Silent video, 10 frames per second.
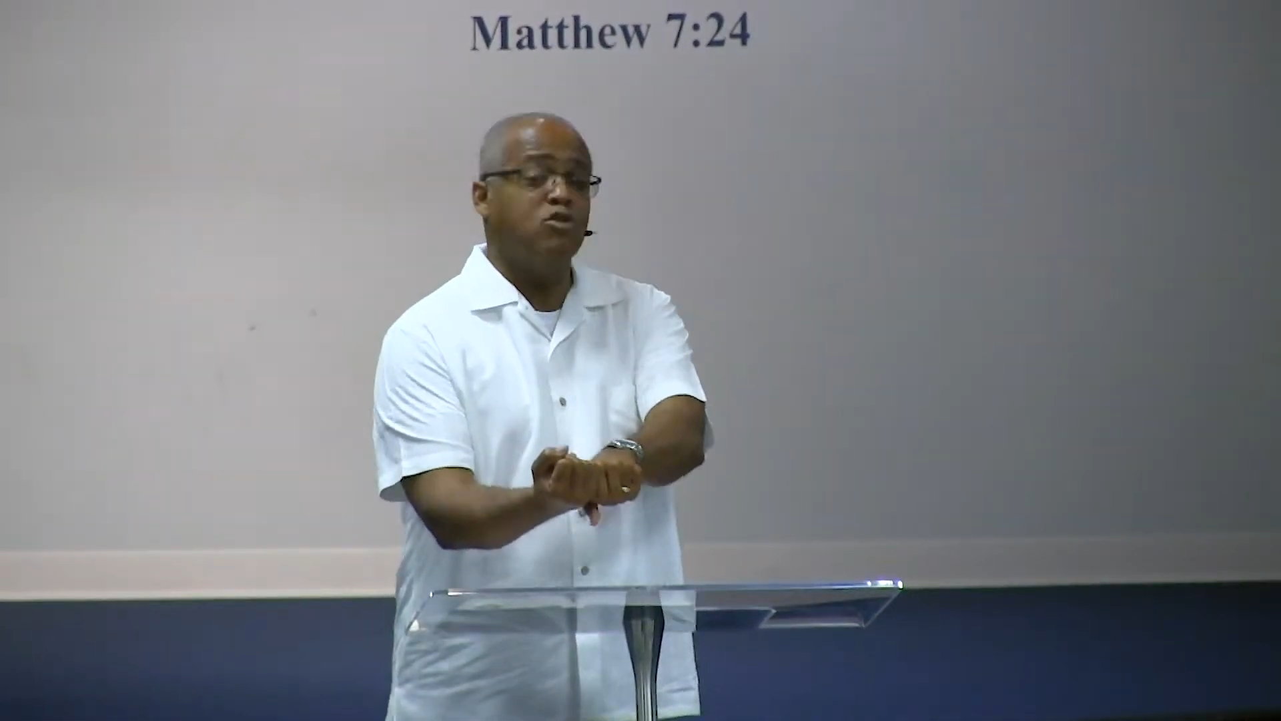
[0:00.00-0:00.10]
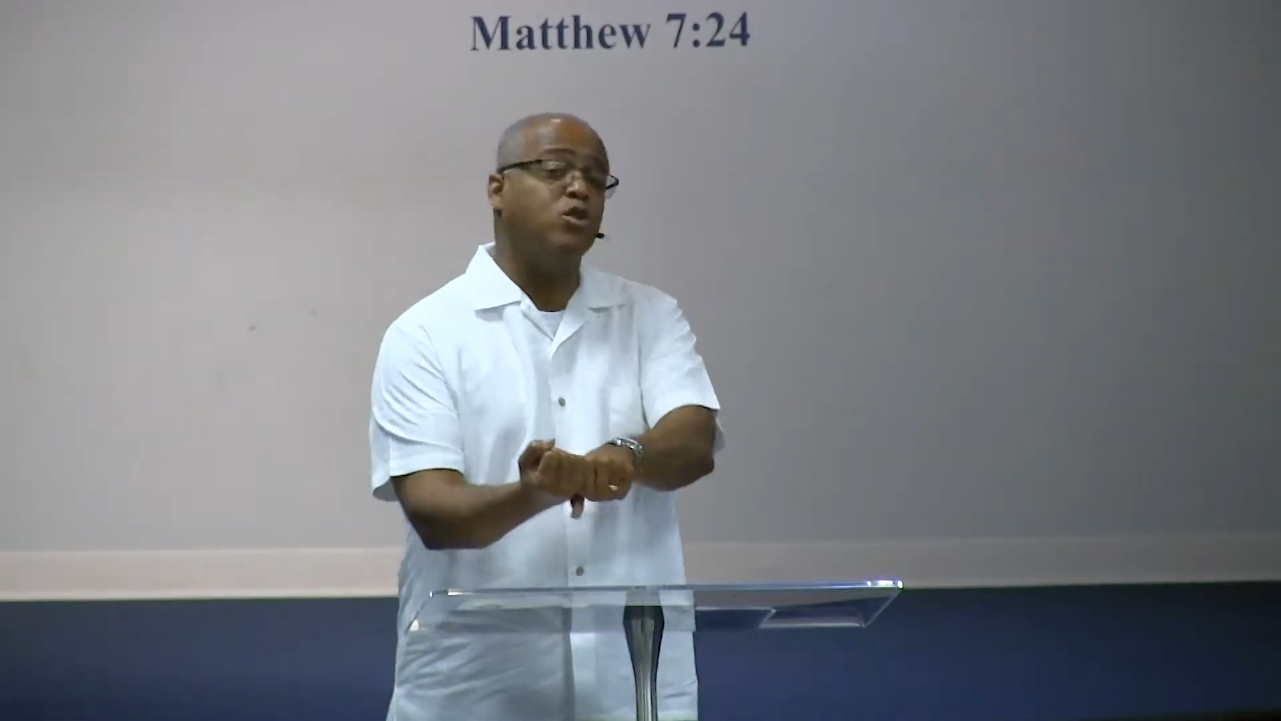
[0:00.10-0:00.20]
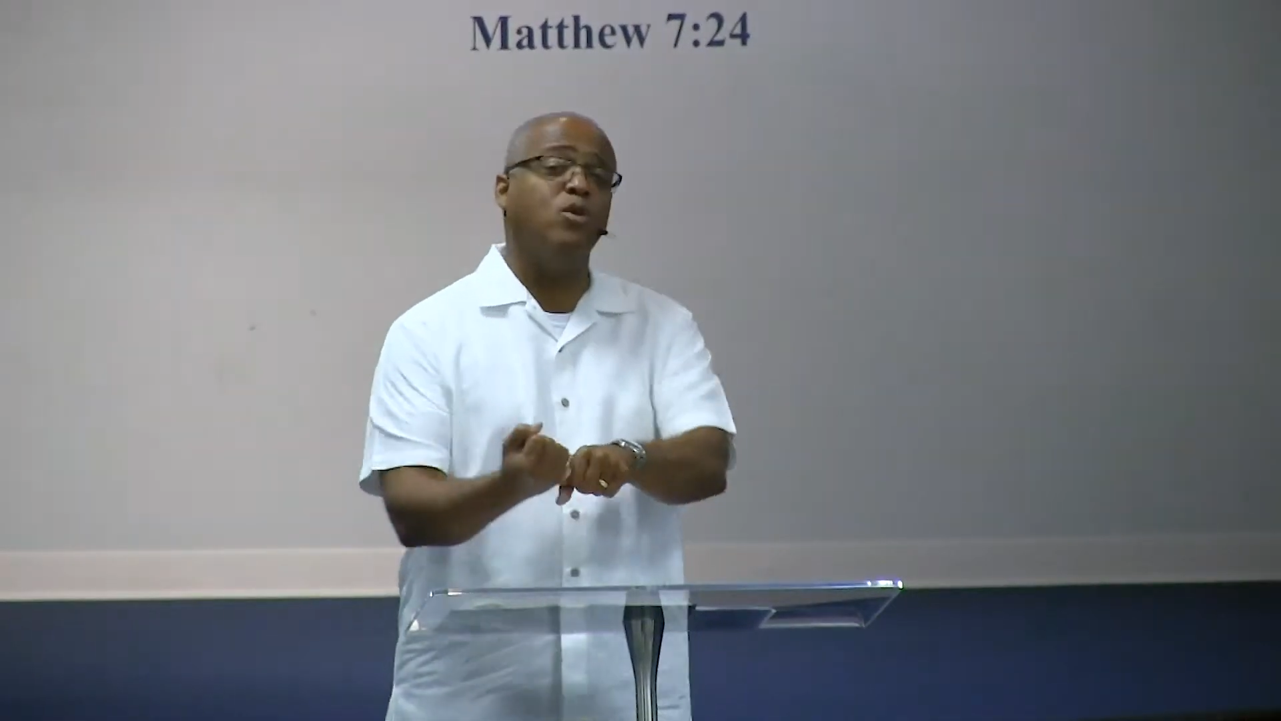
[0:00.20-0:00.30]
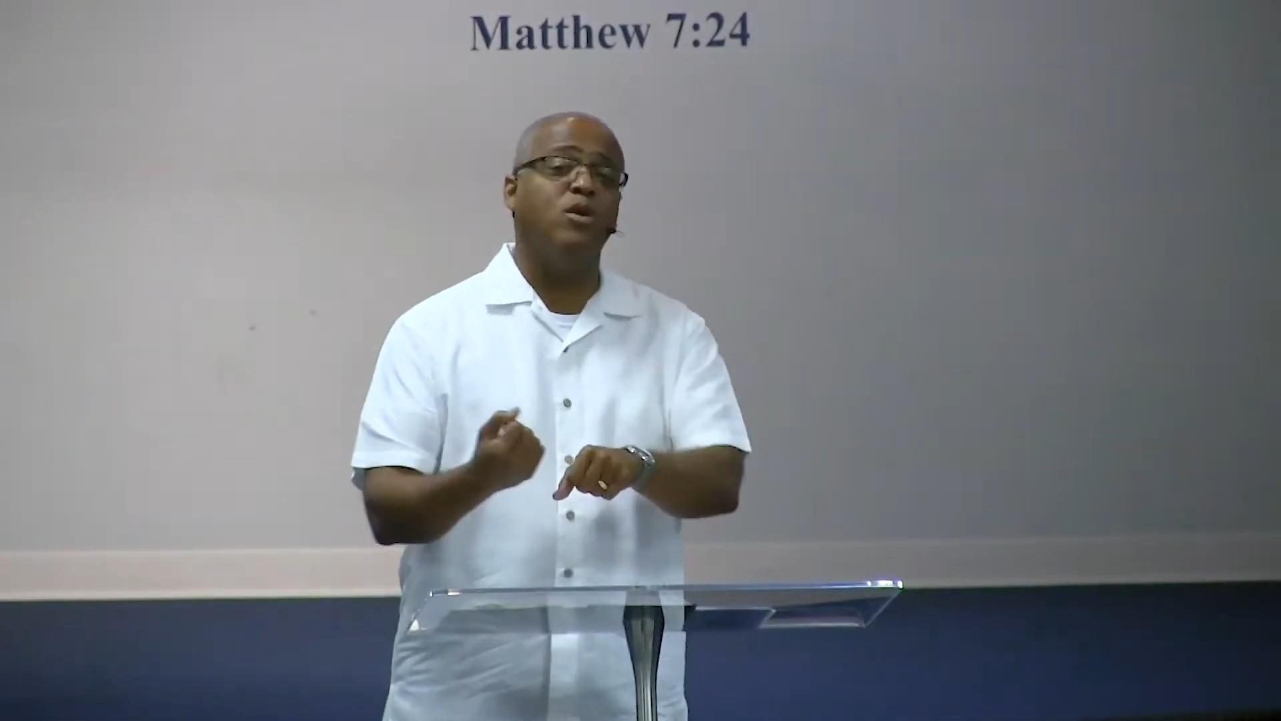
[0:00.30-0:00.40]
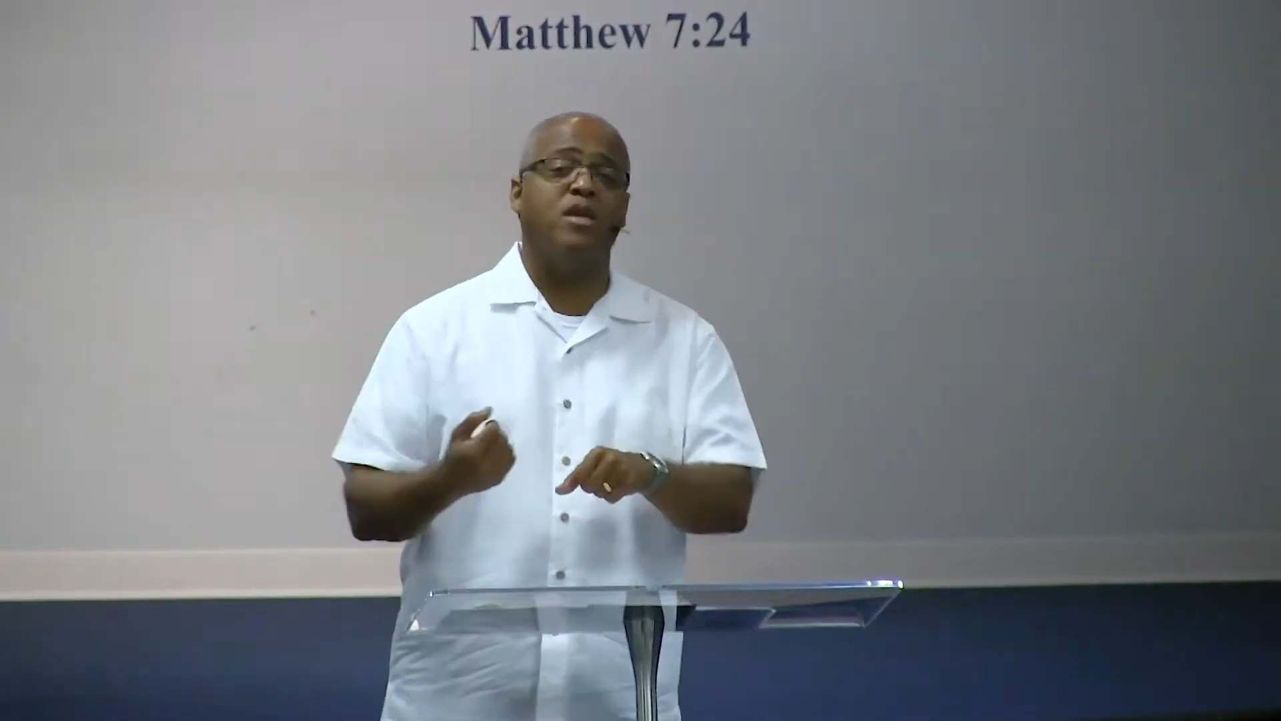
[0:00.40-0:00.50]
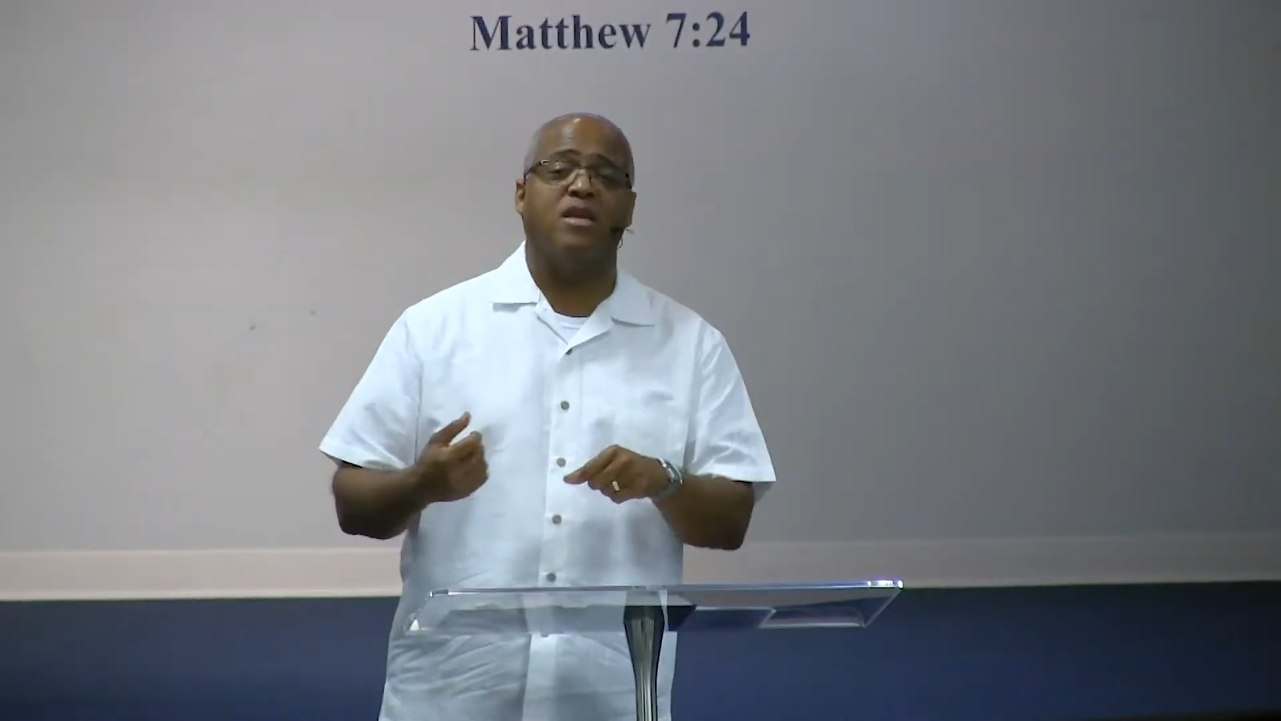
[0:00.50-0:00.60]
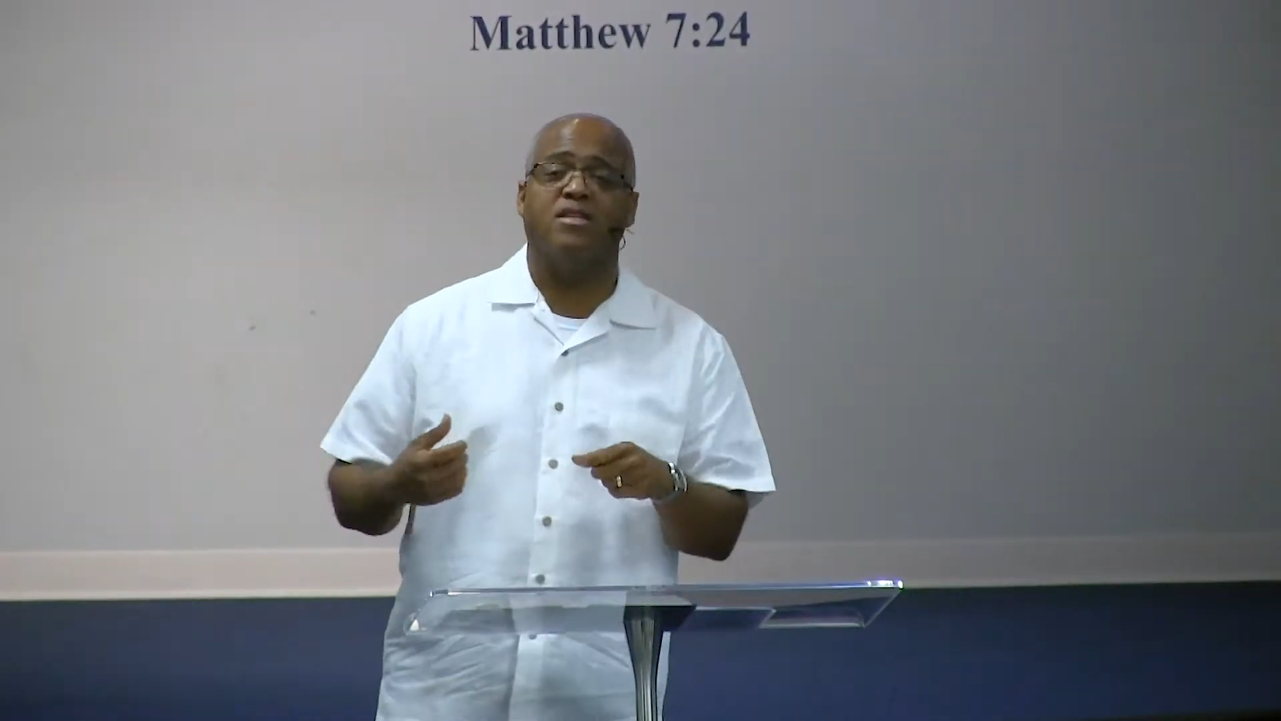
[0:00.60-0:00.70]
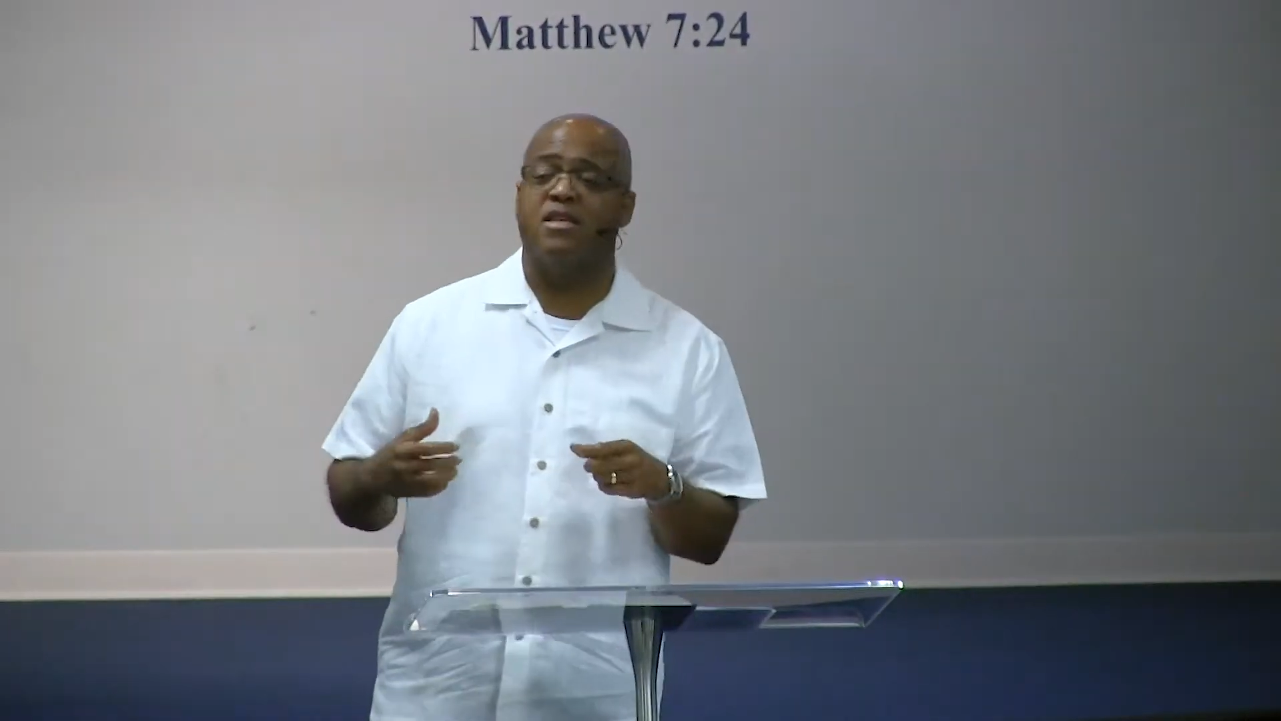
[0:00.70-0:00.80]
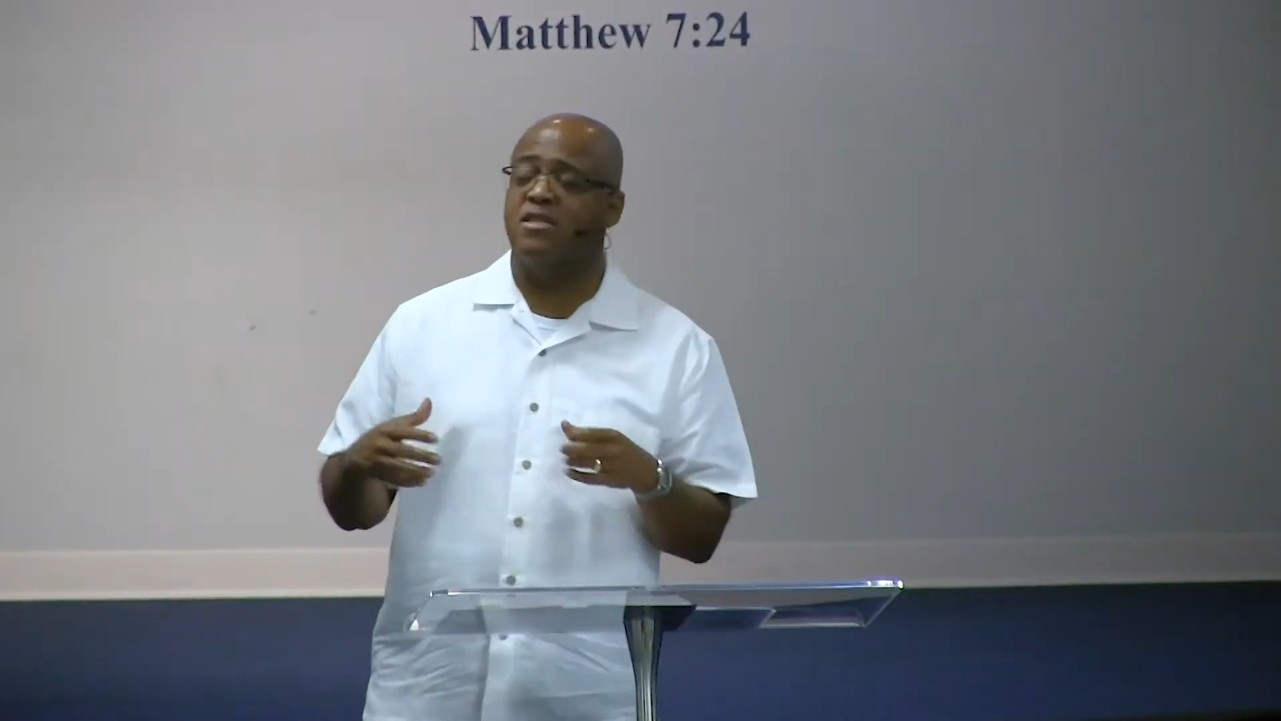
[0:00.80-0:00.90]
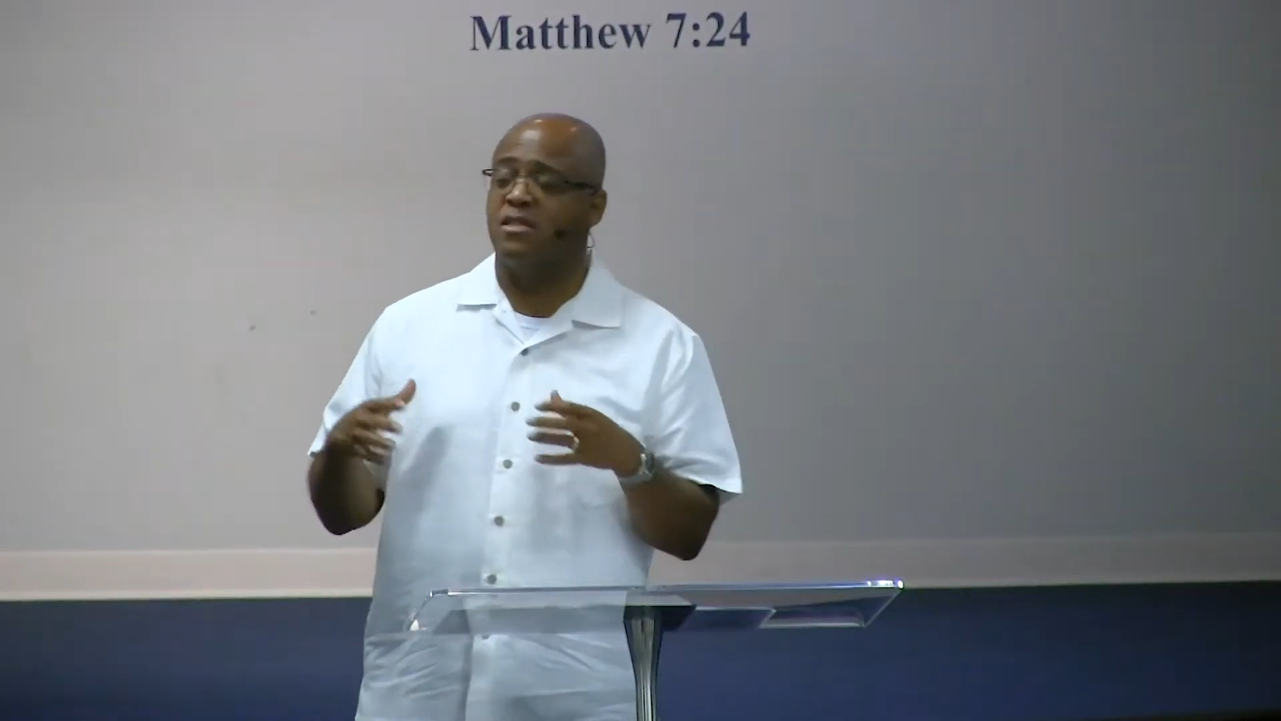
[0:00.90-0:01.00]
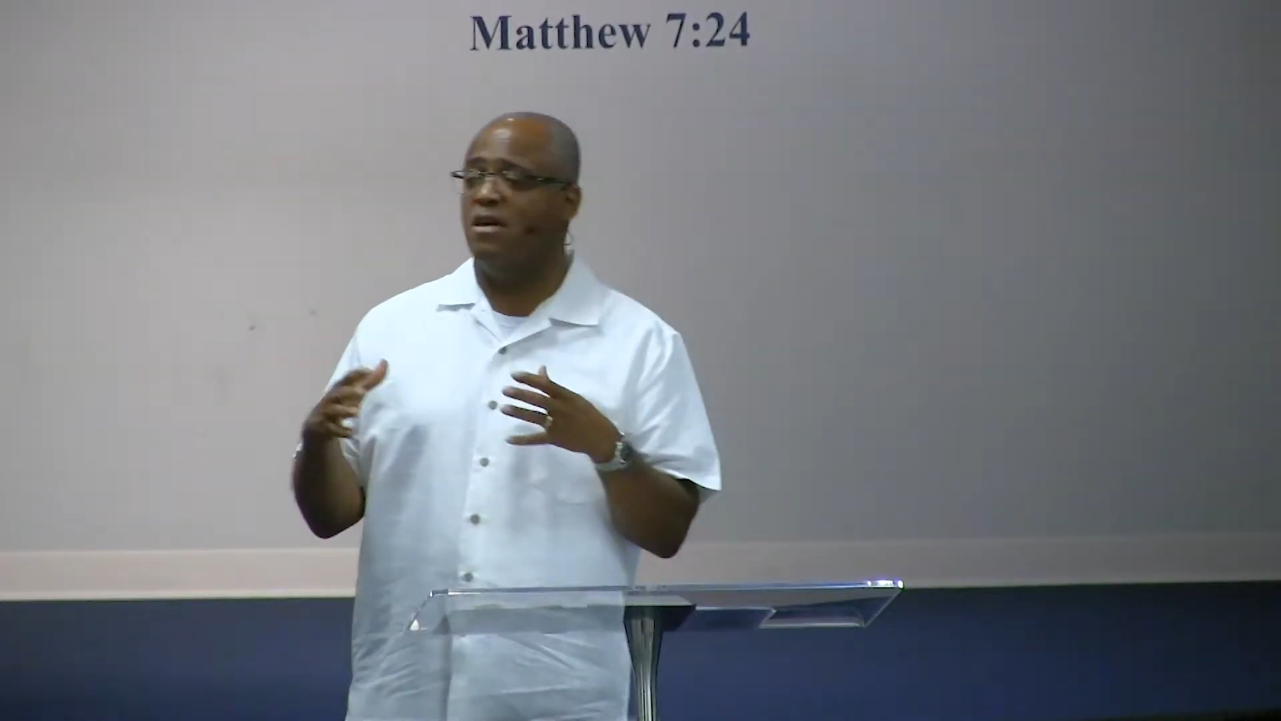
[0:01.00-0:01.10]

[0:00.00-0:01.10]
doing is His